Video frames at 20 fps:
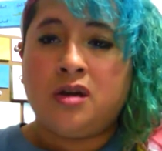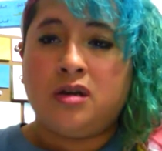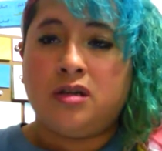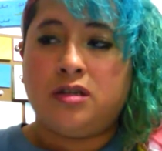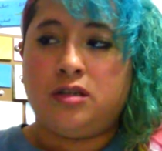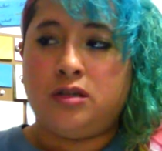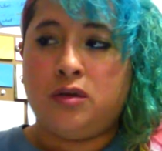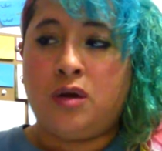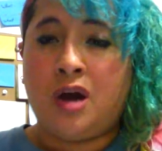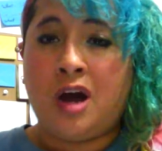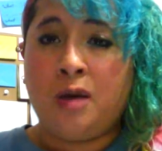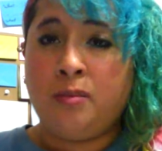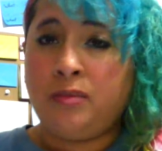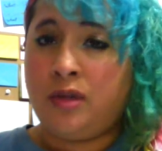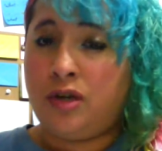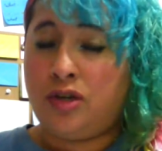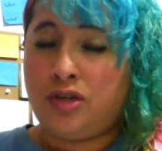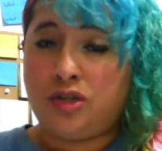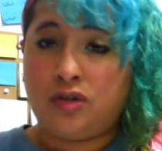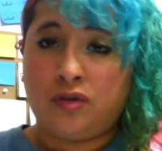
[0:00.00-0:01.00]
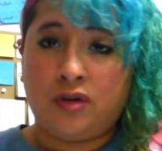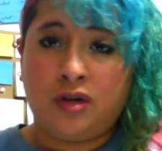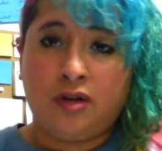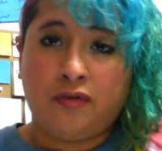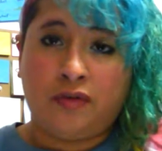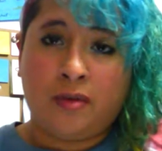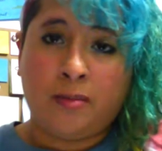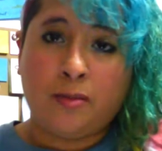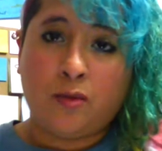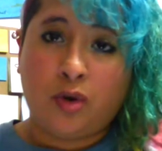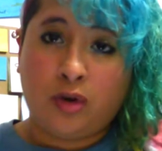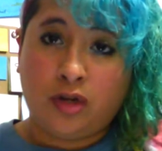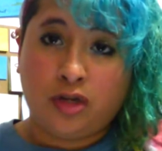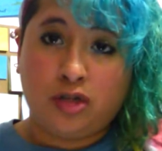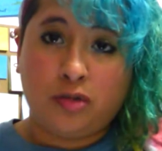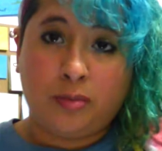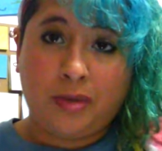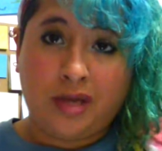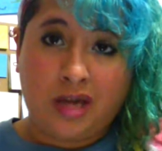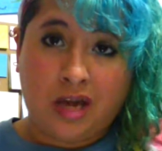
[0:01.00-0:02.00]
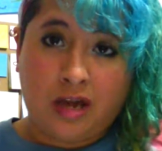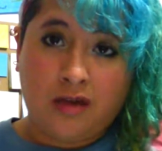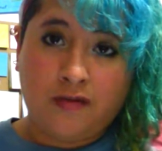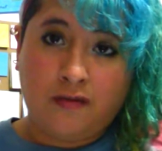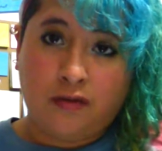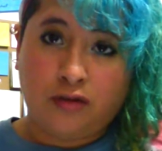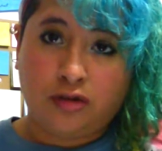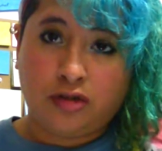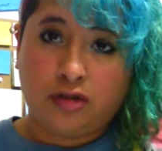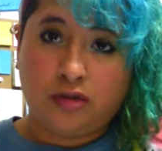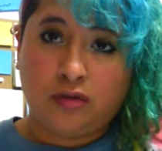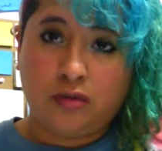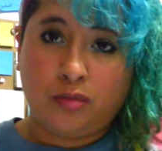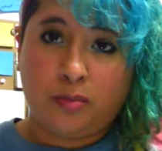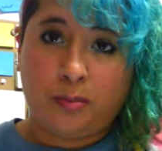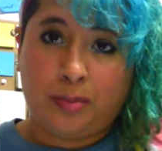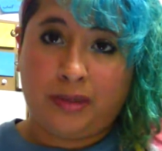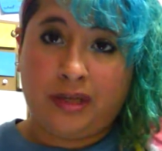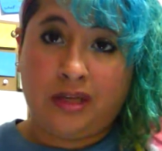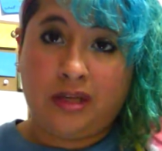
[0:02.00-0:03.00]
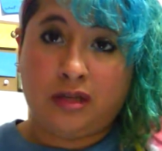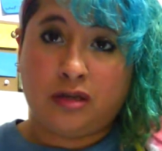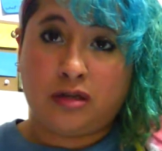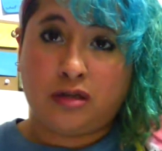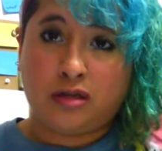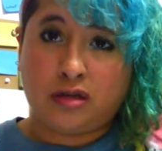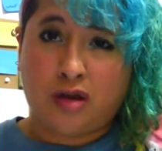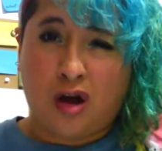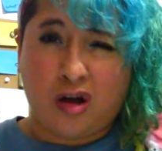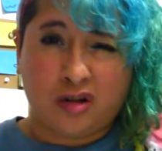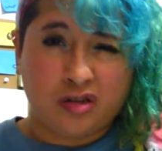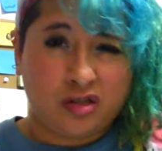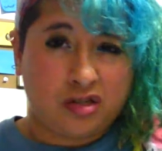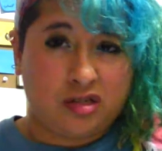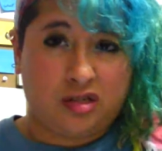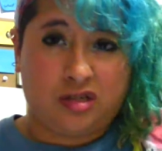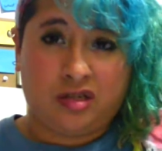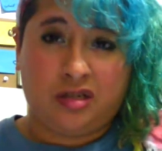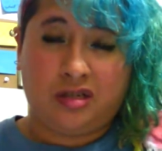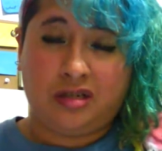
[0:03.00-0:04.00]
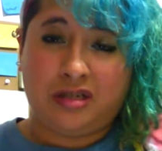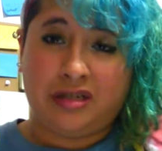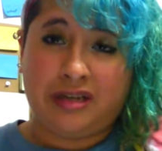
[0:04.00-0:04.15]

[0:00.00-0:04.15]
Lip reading: so I'm not sure if I'm going to be able to be constant,